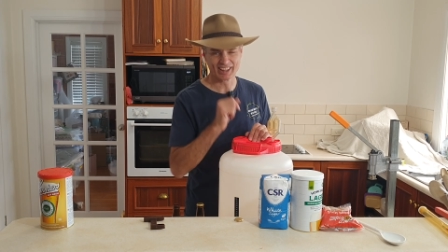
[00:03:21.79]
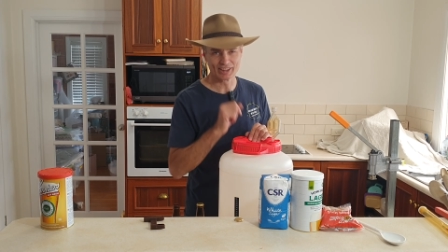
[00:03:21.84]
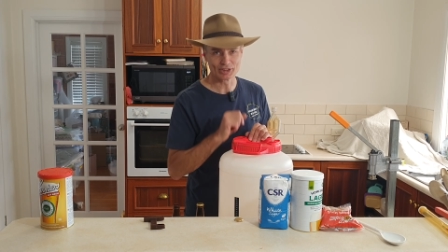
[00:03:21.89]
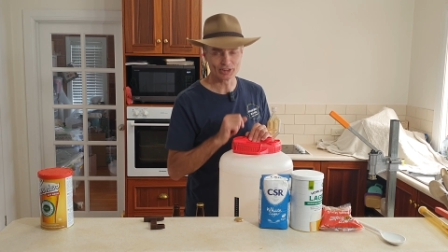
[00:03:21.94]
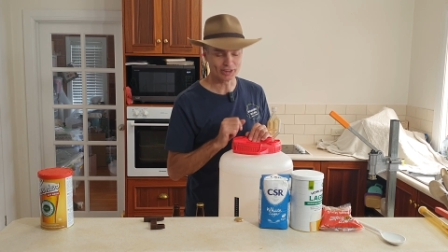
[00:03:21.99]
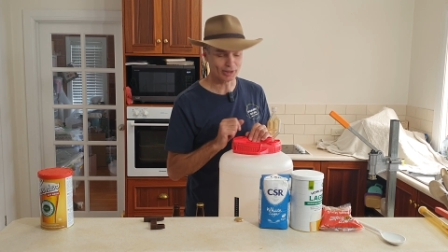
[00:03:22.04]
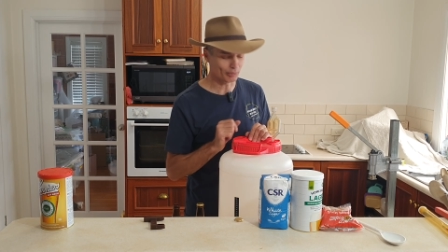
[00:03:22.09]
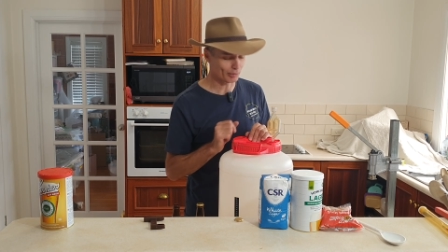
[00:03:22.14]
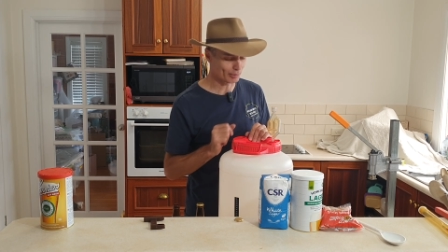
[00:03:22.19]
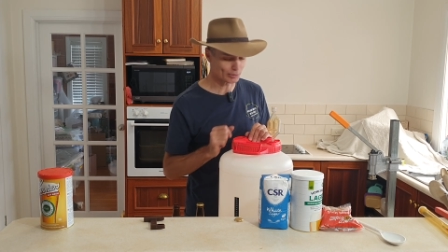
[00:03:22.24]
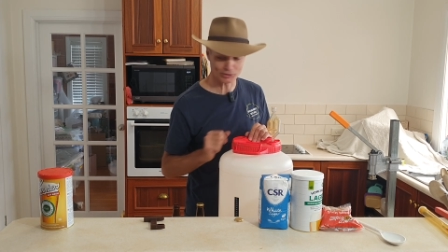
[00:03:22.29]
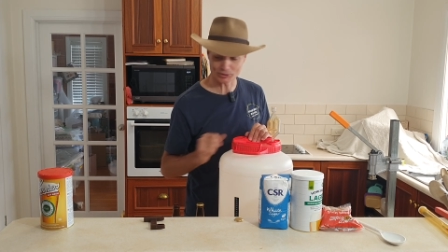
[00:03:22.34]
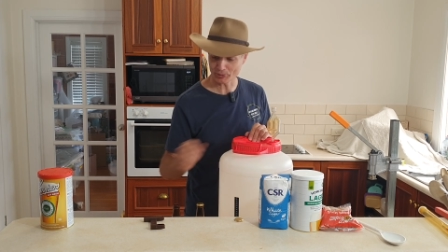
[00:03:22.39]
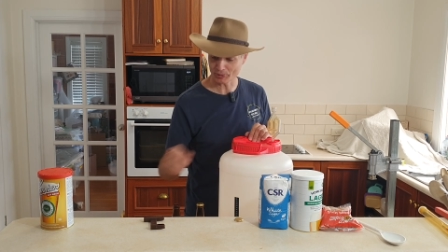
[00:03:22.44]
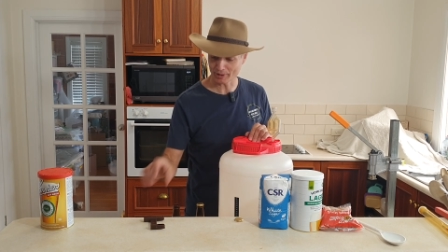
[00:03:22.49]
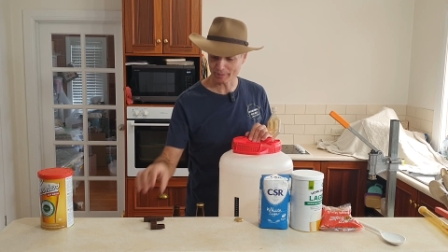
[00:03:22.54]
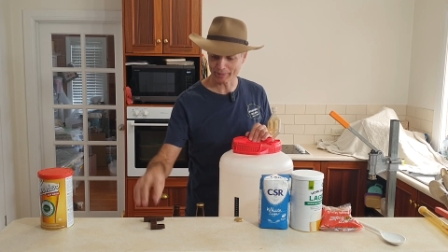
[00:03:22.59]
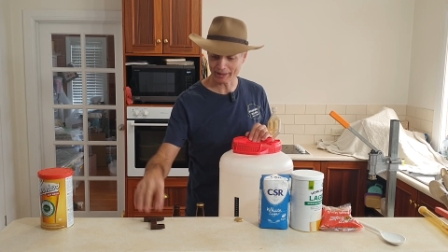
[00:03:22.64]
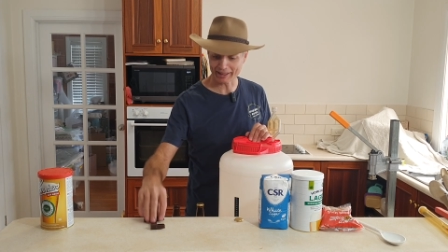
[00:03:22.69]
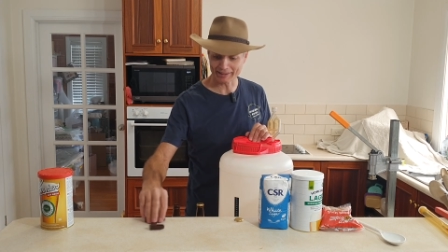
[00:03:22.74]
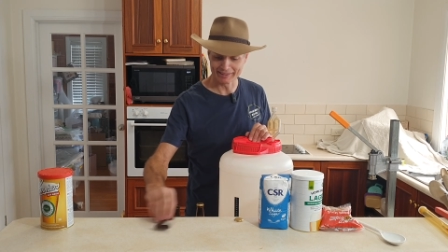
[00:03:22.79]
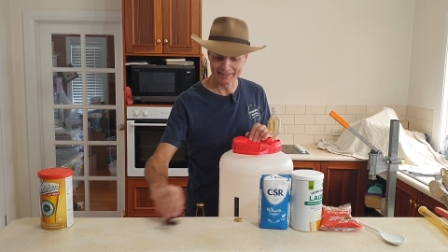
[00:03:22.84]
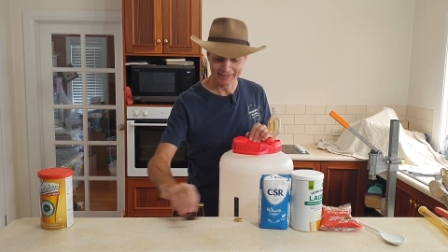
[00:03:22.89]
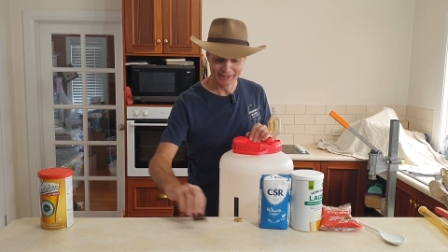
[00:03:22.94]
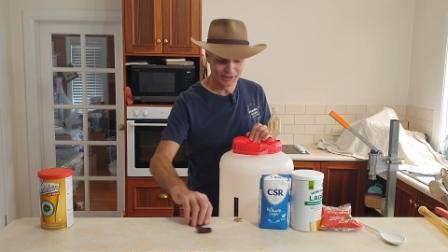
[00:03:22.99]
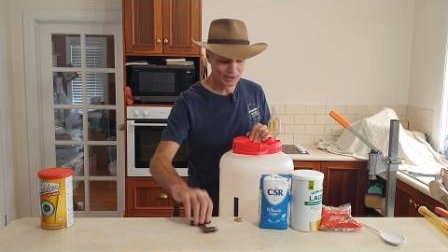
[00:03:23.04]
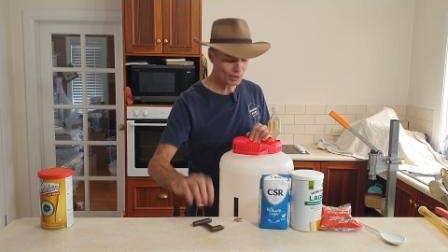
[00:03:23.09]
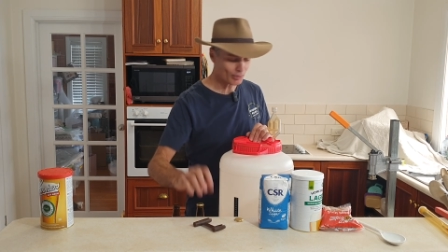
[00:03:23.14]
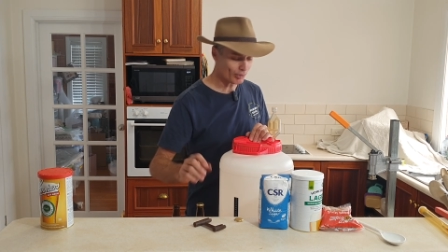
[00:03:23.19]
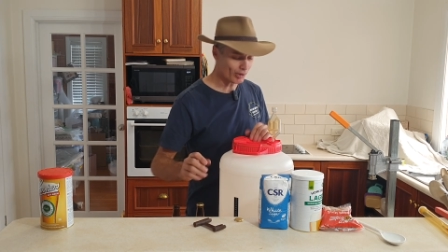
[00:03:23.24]
You know what I'm talking about.
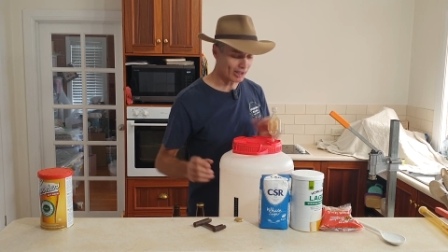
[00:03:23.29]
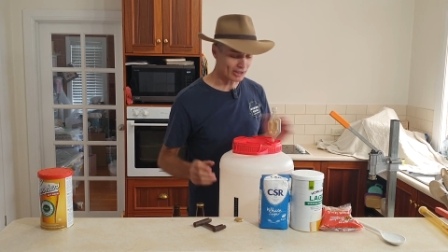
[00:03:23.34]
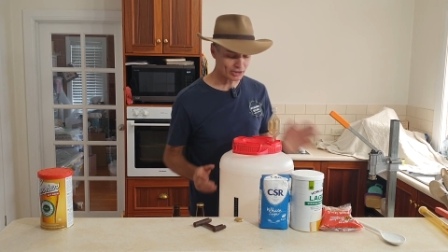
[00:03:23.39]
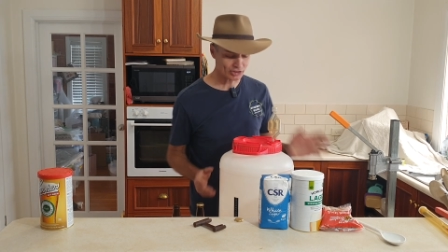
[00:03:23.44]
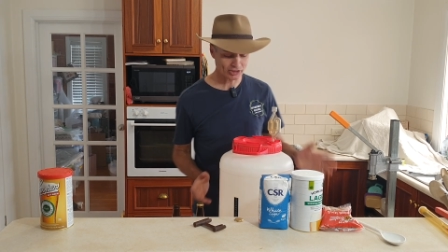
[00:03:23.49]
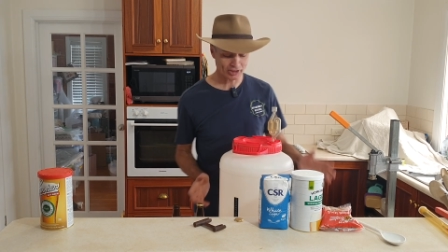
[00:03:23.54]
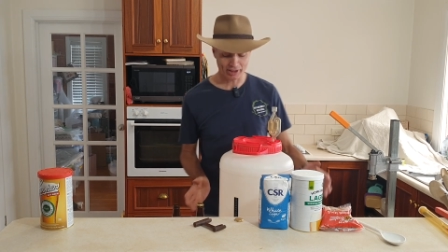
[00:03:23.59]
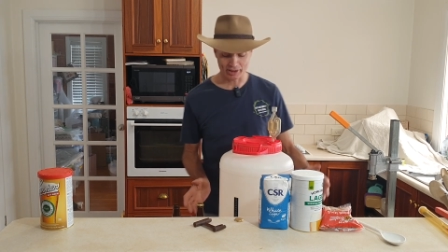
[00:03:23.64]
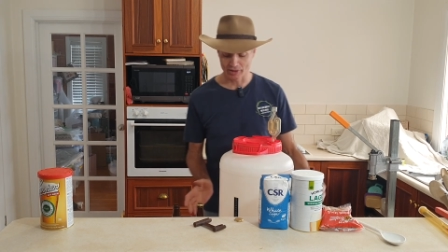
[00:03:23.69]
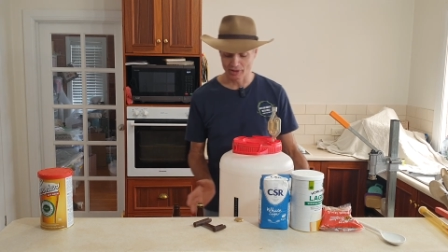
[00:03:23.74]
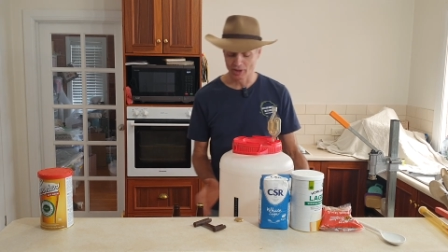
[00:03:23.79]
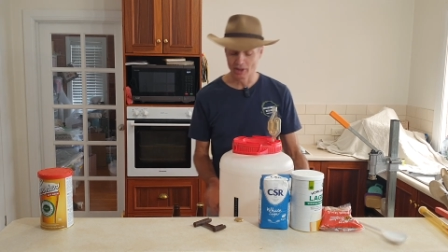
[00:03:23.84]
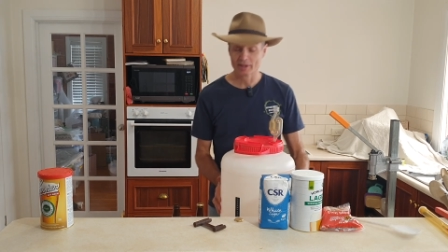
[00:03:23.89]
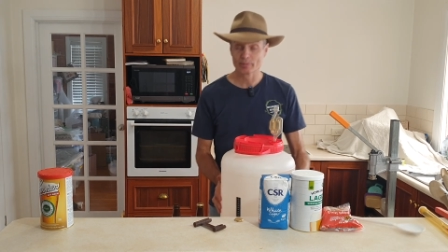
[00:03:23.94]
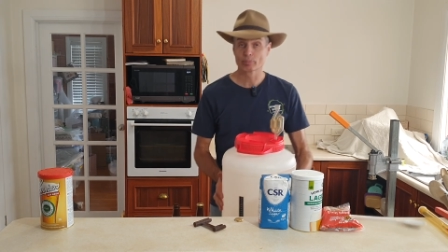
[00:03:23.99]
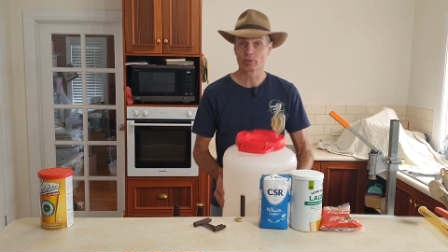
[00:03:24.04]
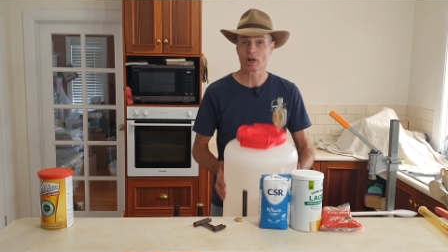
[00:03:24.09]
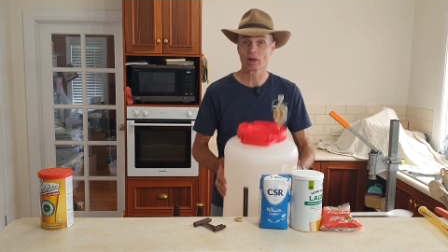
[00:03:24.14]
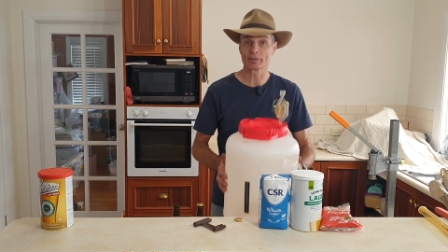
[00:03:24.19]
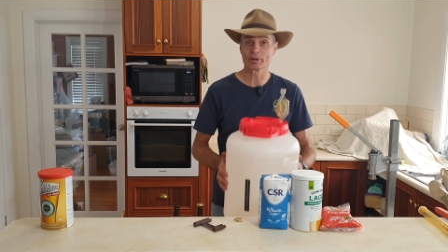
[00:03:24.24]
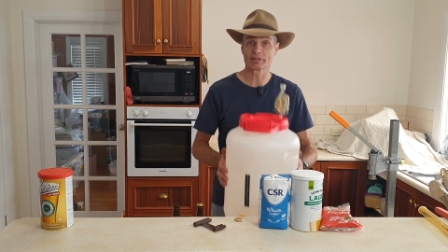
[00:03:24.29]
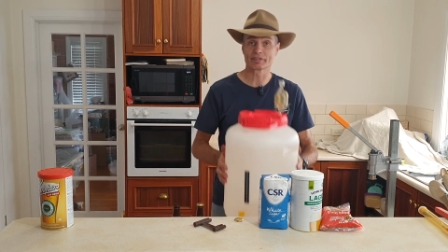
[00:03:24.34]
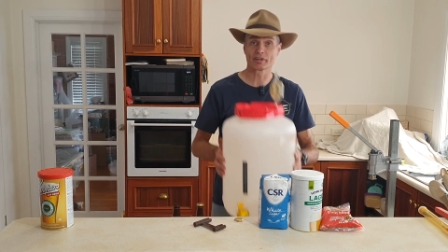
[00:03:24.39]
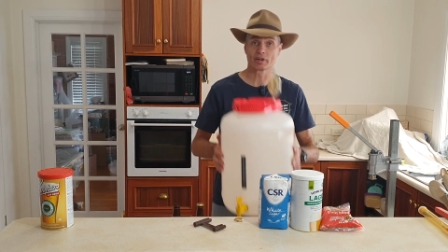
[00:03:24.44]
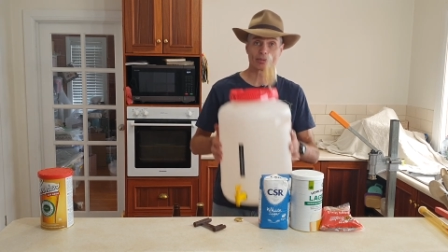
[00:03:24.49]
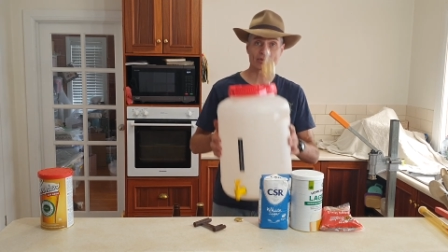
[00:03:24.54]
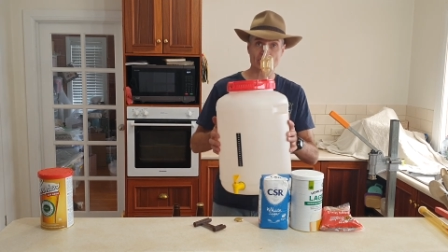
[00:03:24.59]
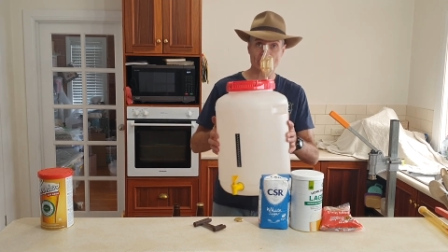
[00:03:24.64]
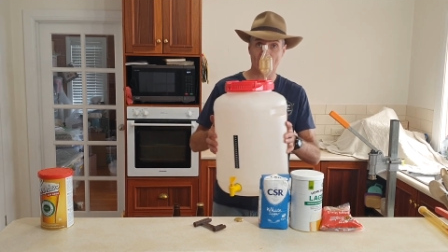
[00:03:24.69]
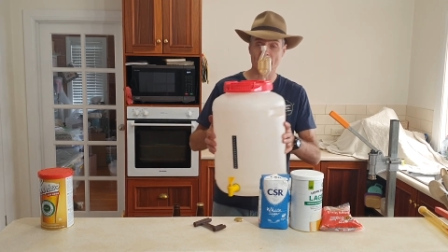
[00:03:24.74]
Right, so primary
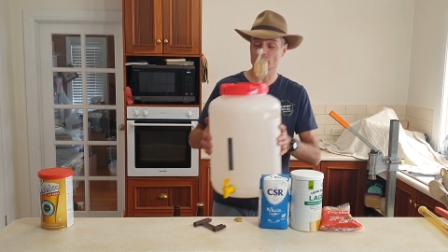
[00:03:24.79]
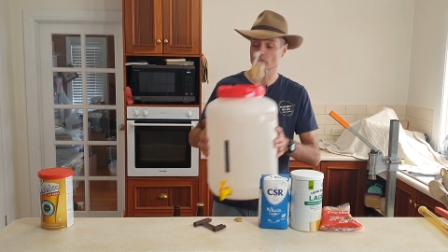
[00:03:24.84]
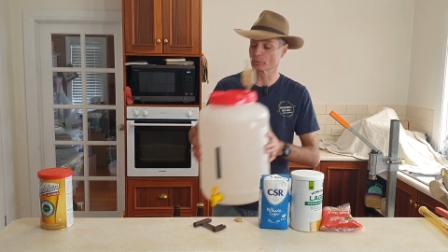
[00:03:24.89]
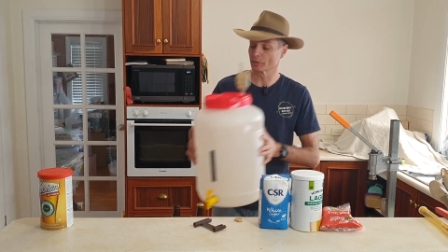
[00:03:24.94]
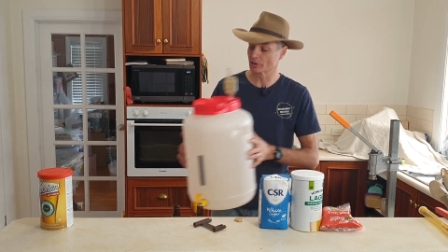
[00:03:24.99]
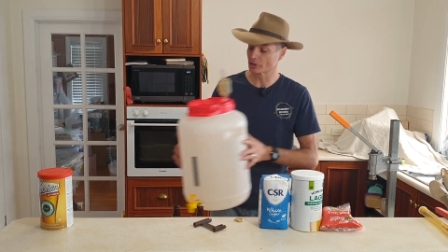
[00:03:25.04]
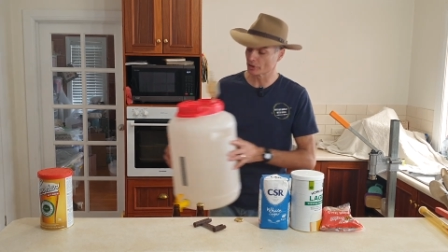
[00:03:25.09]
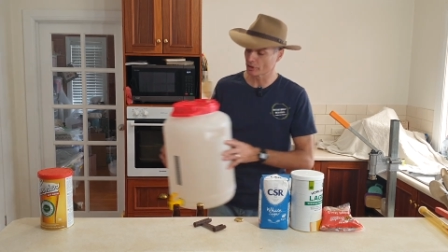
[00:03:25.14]
fermentation, we